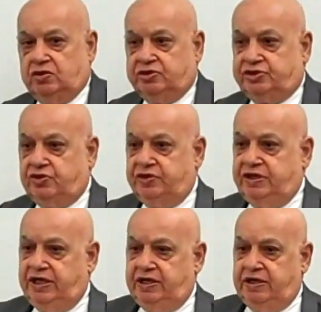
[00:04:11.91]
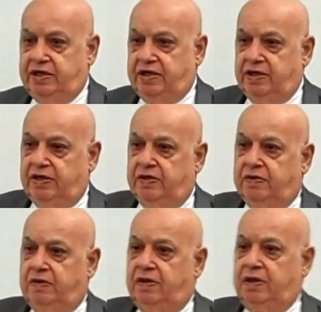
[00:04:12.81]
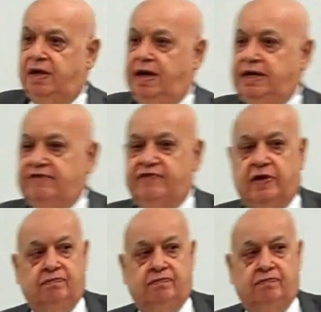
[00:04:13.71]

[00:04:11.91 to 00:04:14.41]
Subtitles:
So the kind of